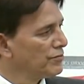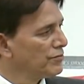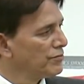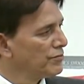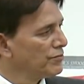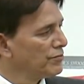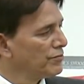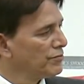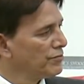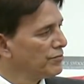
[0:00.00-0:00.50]

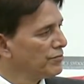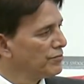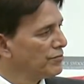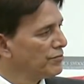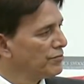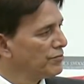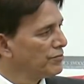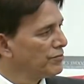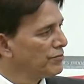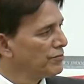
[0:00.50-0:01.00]

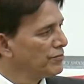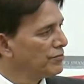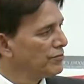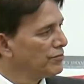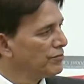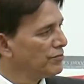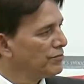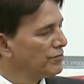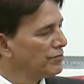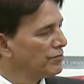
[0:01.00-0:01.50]

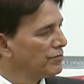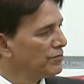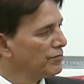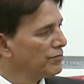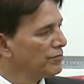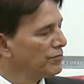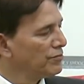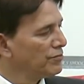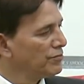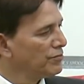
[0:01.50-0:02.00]

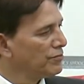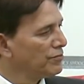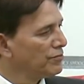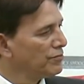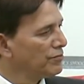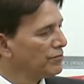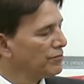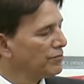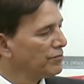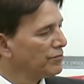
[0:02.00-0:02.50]

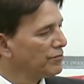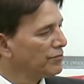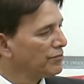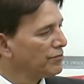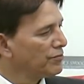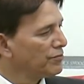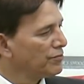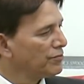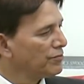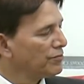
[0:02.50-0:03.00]

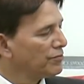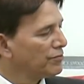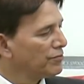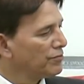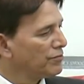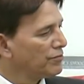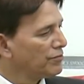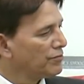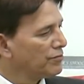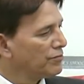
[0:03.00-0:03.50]

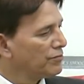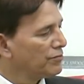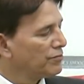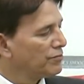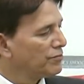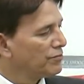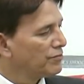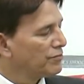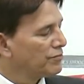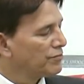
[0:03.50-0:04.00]

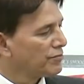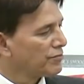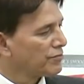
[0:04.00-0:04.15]
[no speech]